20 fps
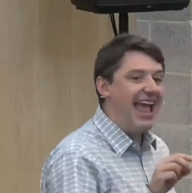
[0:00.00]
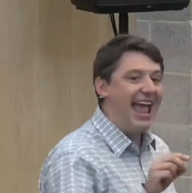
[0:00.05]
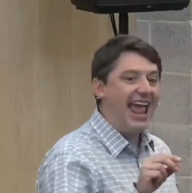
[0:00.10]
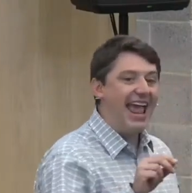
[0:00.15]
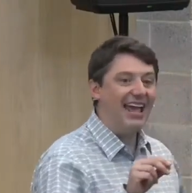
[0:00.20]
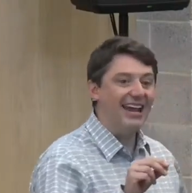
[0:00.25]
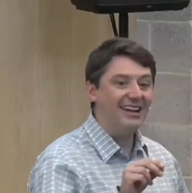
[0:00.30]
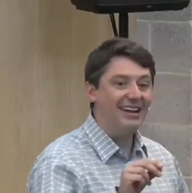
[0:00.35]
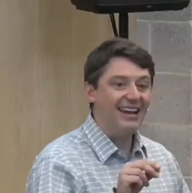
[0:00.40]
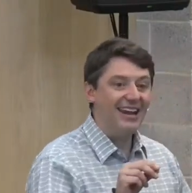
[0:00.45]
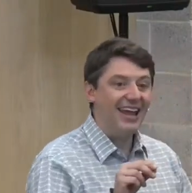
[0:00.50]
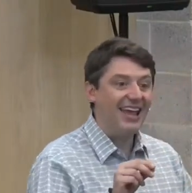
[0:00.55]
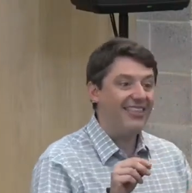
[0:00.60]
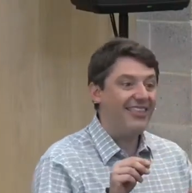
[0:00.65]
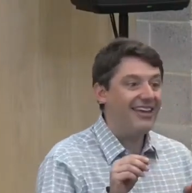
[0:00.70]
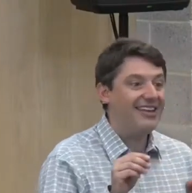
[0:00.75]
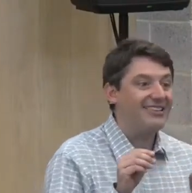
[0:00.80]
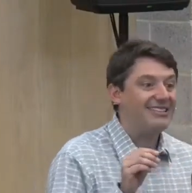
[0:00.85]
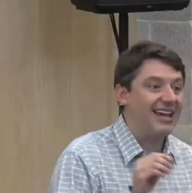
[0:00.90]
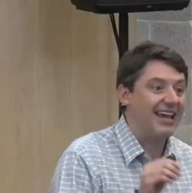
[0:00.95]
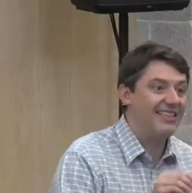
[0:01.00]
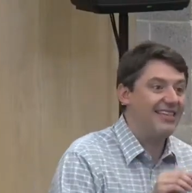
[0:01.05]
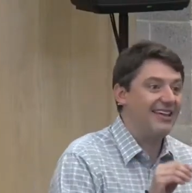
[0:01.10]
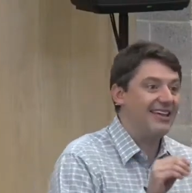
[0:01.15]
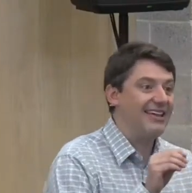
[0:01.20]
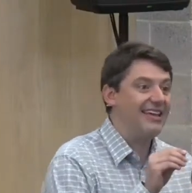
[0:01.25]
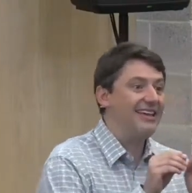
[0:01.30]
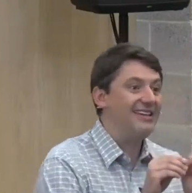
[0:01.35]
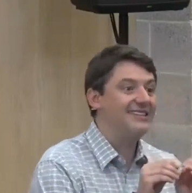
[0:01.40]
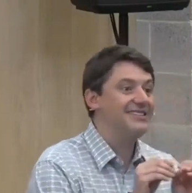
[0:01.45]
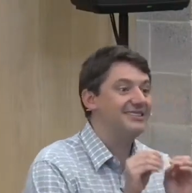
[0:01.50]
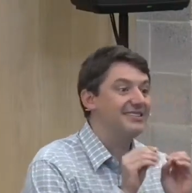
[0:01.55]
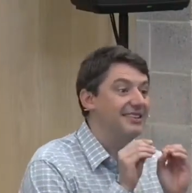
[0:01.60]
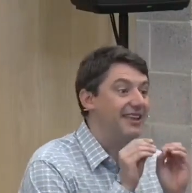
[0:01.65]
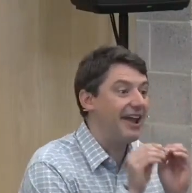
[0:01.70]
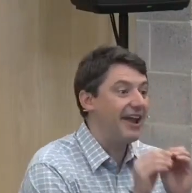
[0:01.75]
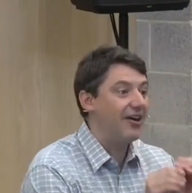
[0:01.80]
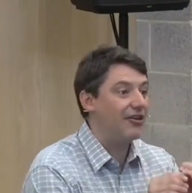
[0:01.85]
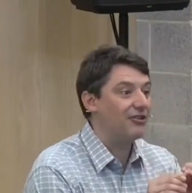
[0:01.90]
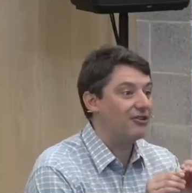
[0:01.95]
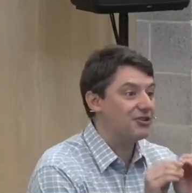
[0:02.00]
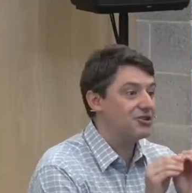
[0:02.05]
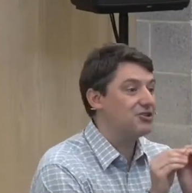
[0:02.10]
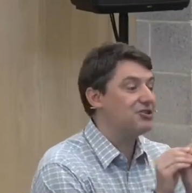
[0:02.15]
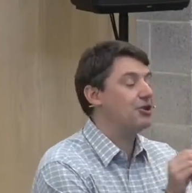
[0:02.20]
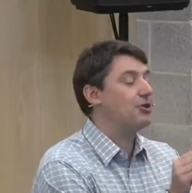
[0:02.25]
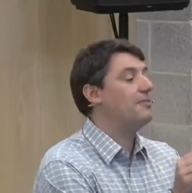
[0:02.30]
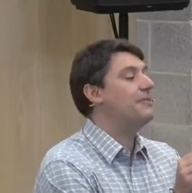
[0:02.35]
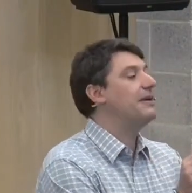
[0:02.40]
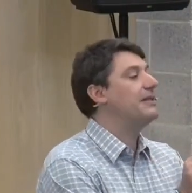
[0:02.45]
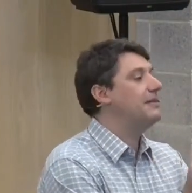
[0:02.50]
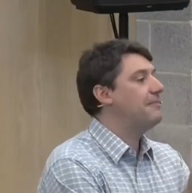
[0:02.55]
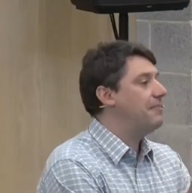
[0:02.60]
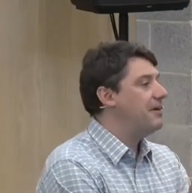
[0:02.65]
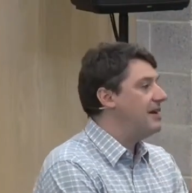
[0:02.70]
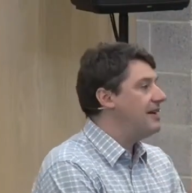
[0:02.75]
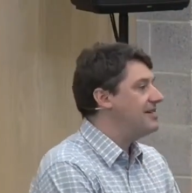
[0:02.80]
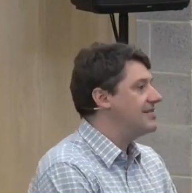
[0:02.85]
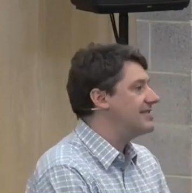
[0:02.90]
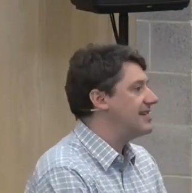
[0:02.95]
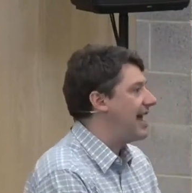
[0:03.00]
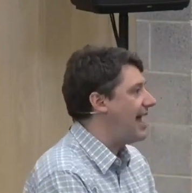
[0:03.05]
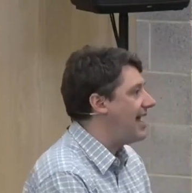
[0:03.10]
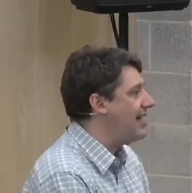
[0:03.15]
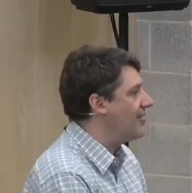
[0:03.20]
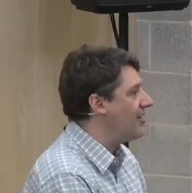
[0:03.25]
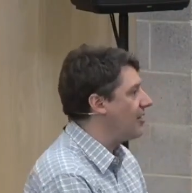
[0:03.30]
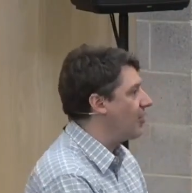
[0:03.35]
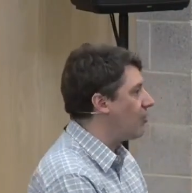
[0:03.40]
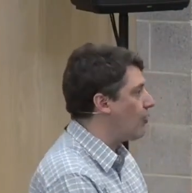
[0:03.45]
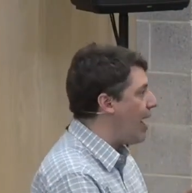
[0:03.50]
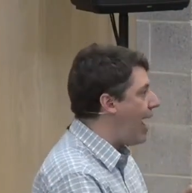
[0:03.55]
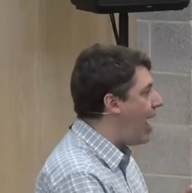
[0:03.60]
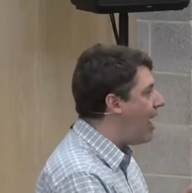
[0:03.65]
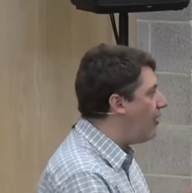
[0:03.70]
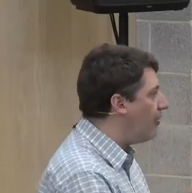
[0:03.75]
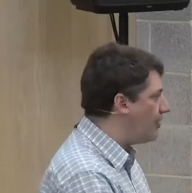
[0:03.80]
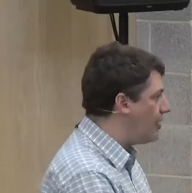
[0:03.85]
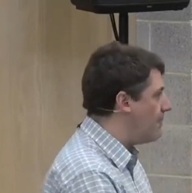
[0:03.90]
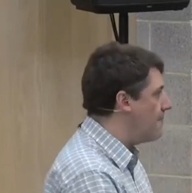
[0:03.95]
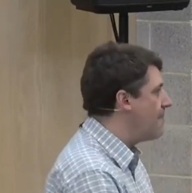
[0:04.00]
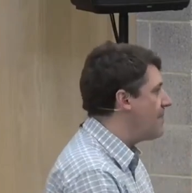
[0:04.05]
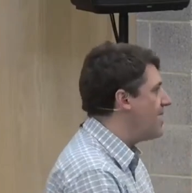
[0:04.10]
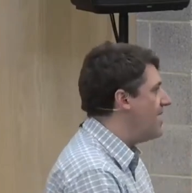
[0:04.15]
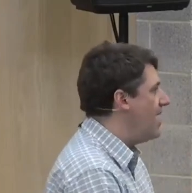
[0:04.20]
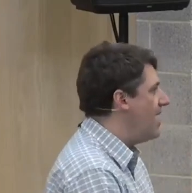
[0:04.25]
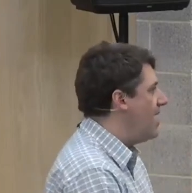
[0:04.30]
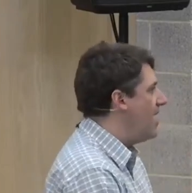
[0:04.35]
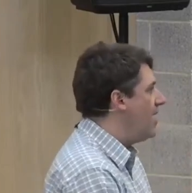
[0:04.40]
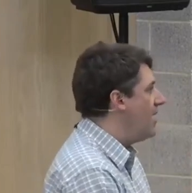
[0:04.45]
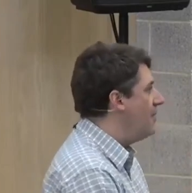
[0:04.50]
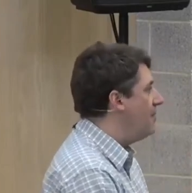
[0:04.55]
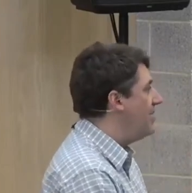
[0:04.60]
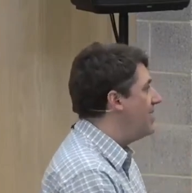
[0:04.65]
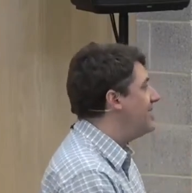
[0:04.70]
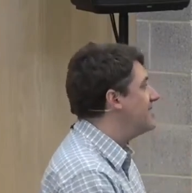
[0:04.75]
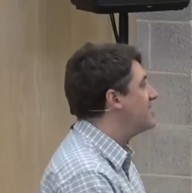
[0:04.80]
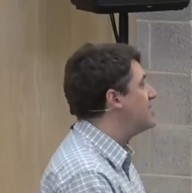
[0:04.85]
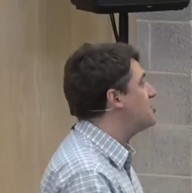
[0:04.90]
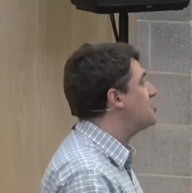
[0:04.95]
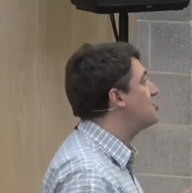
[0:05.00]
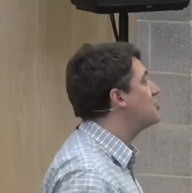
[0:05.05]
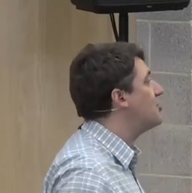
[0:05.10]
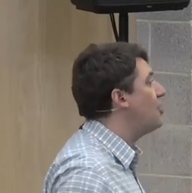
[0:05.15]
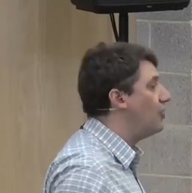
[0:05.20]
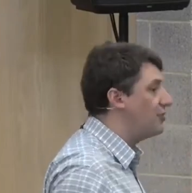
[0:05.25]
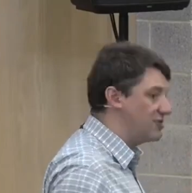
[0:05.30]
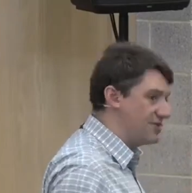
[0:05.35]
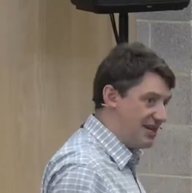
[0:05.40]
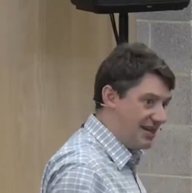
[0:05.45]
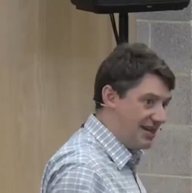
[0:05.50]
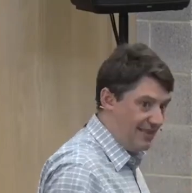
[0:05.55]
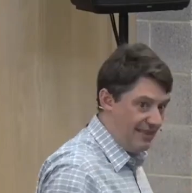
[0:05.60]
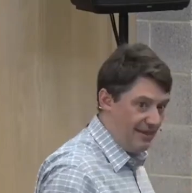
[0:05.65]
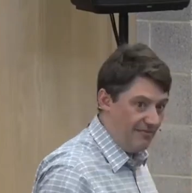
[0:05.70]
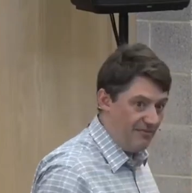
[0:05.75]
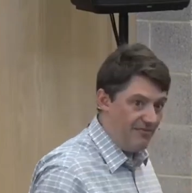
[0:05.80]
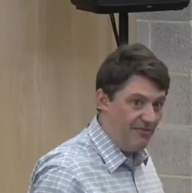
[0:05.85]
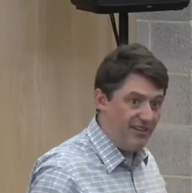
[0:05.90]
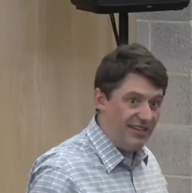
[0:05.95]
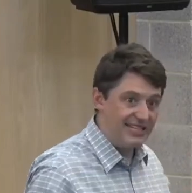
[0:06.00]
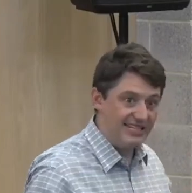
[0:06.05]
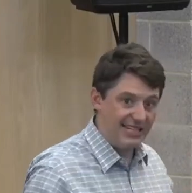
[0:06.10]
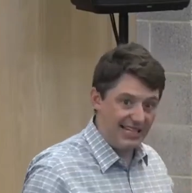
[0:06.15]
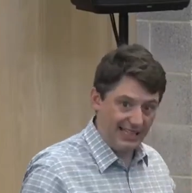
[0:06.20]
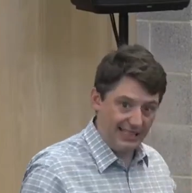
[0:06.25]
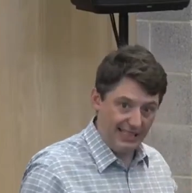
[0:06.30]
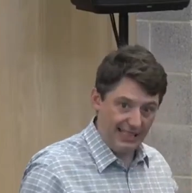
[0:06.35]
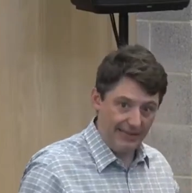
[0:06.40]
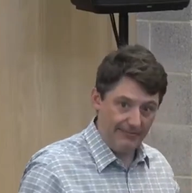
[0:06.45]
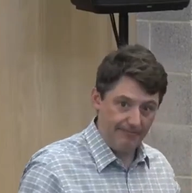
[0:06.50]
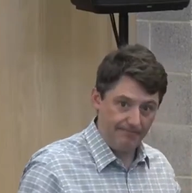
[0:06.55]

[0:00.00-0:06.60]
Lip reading: And they say that they are disturbing the peace, and the crowd begins assaulting them physically.